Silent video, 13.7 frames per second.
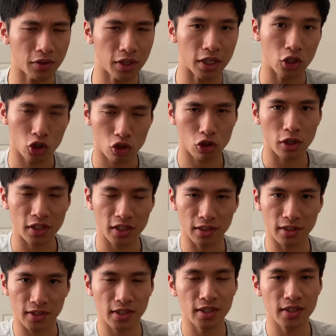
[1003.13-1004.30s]
a
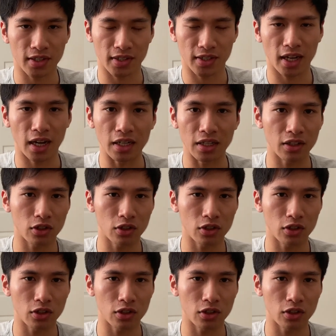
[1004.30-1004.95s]
trustless society,